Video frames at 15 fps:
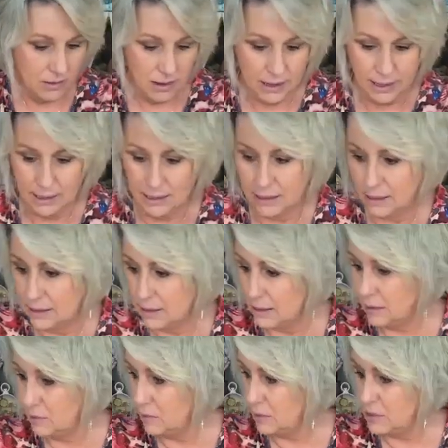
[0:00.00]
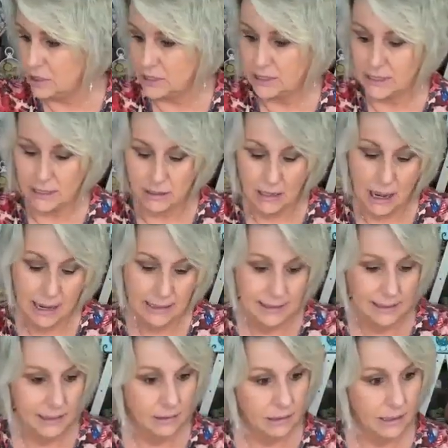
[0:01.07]
All right, and then we're just now,
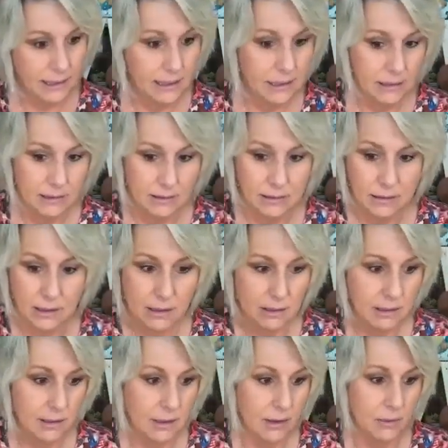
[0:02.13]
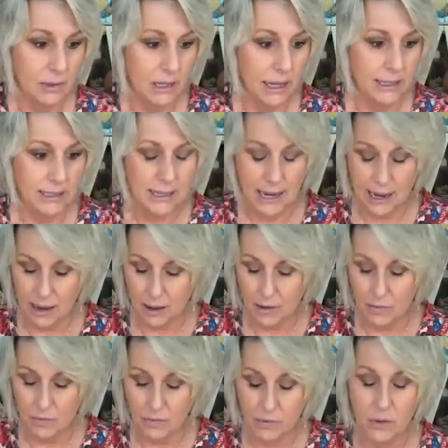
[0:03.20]
ideally, I would like to
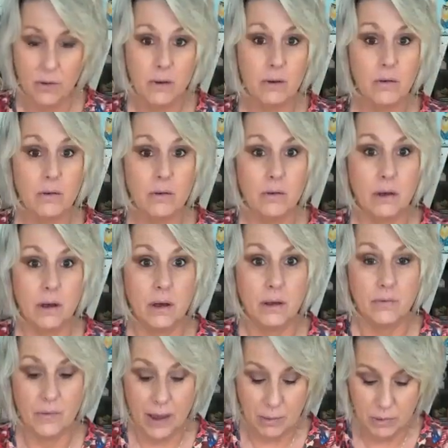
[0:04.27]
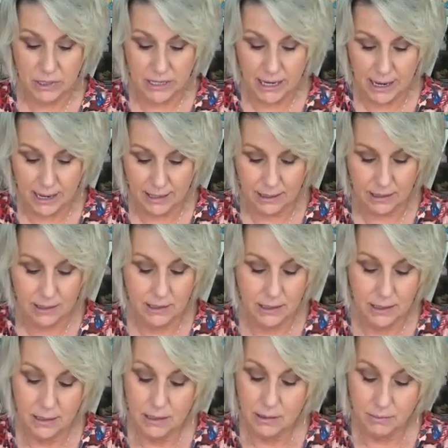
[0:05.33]
have uh, Fabri-Tac,
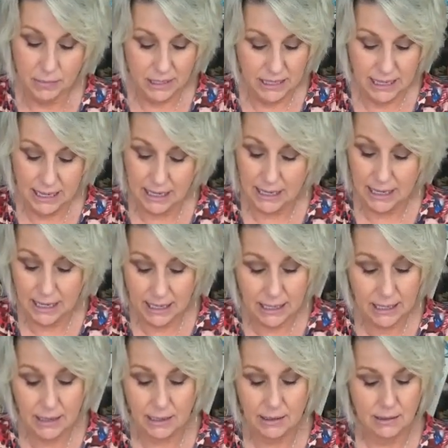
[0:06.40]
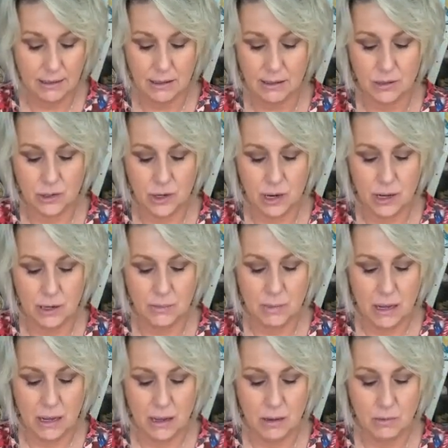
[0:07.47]
but yet again, I
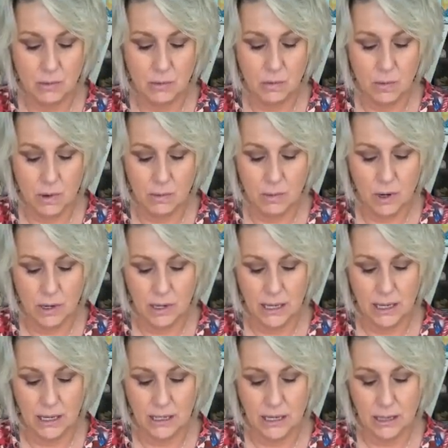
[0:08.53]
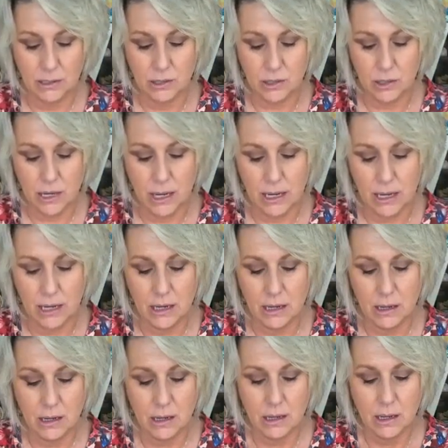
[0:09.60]
tried my Walmart again yesterday.
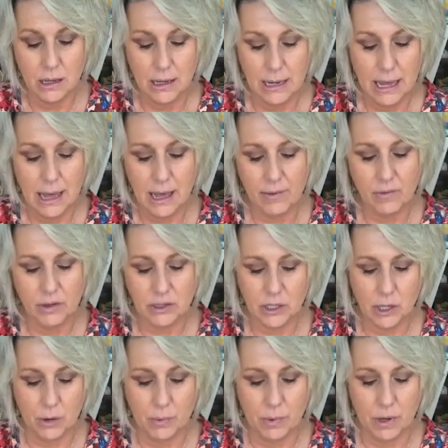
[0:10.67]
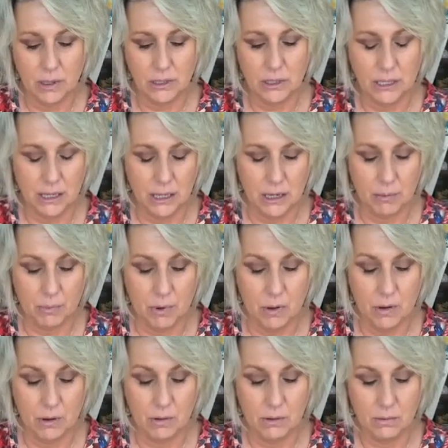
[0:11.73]
And I have a soapbox to get up
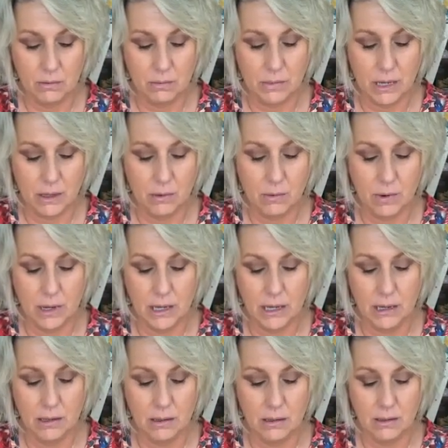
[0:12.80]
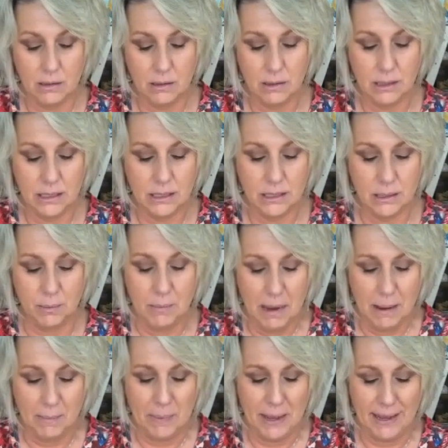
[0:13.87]
on, by the way. And this is
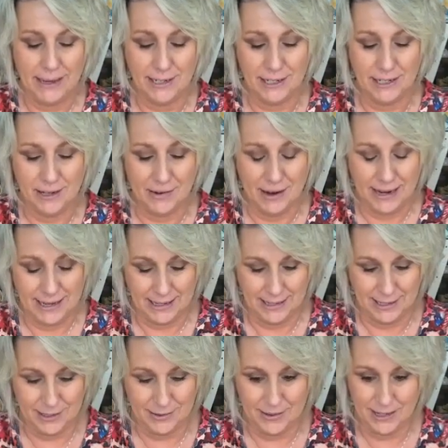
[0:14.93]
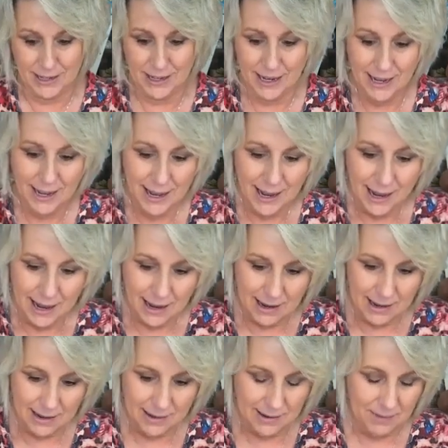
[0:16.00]
my page, so I can do
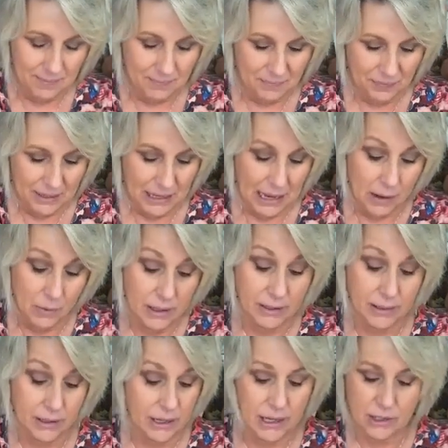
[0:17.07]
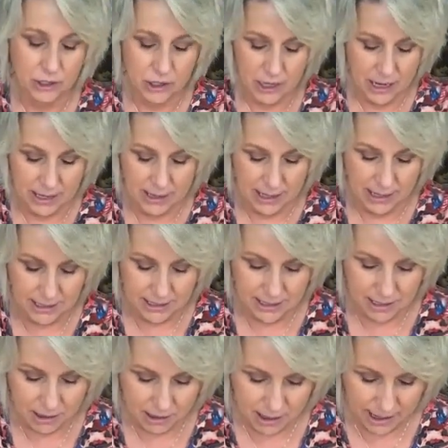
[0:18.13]
it. Um, I went there yesterday. They
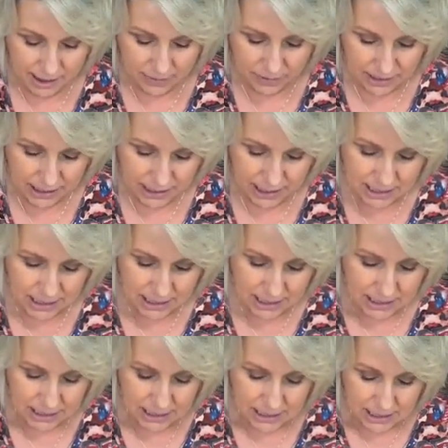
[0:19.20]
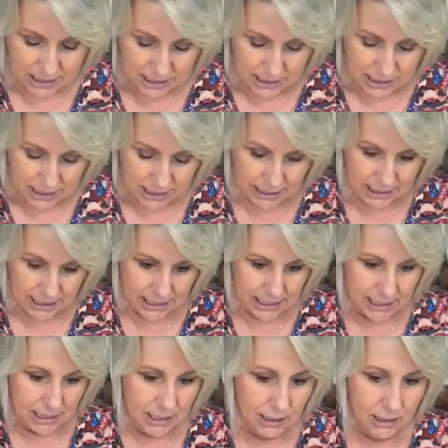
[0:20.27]
did not have any.
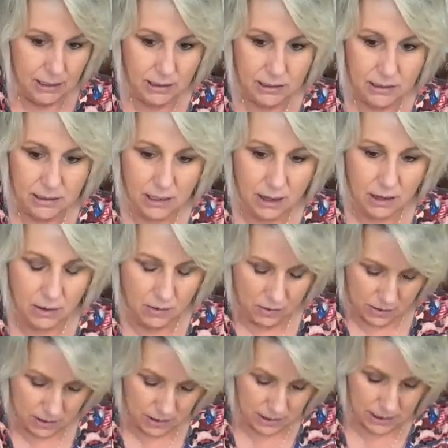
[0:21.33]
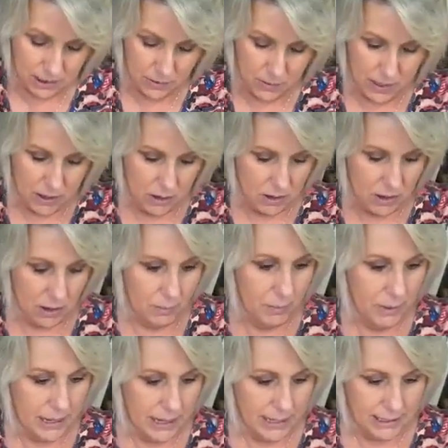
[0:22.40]
Again, so here we
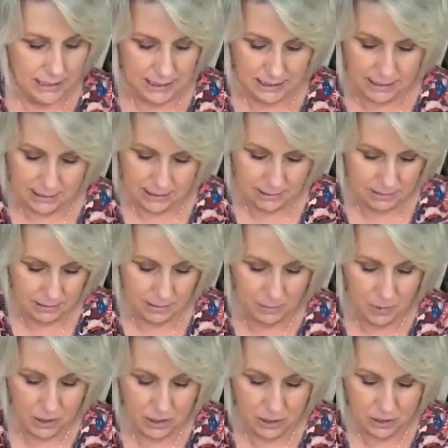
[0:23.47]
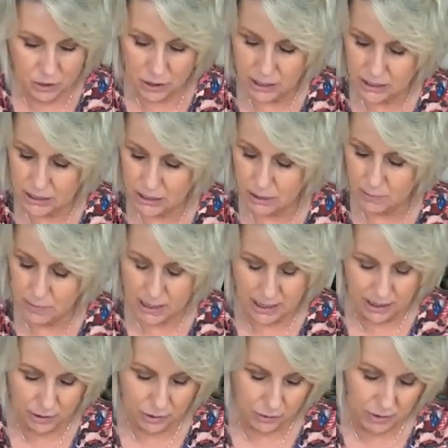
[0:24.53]
are. But I'm going to trust
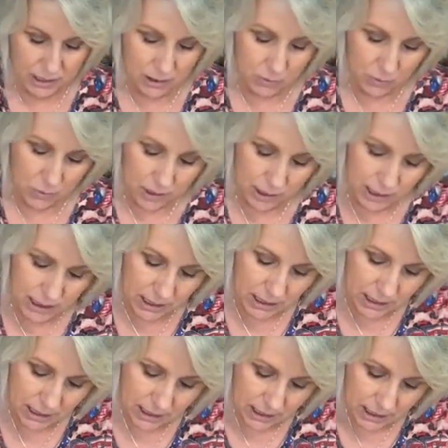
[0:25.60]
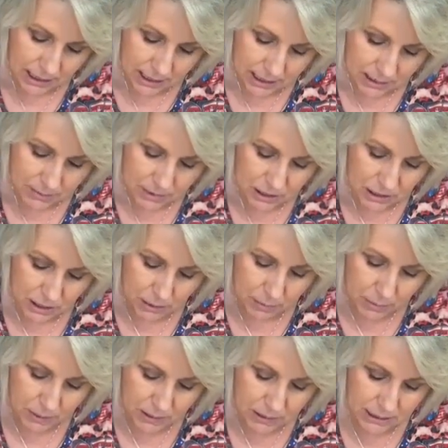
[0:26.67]
my three and one. I'm just
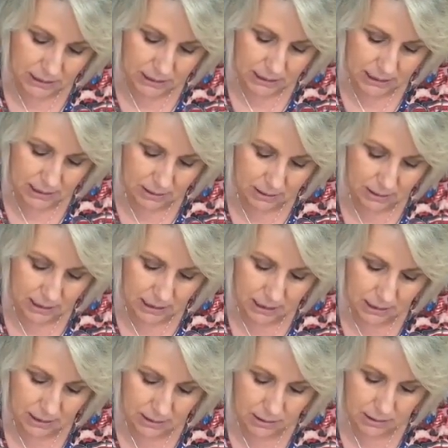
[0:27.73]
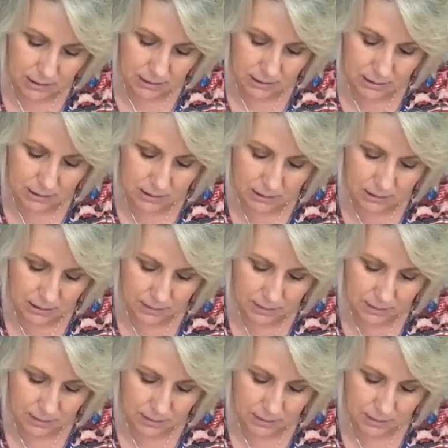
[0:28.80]
going to put this down here.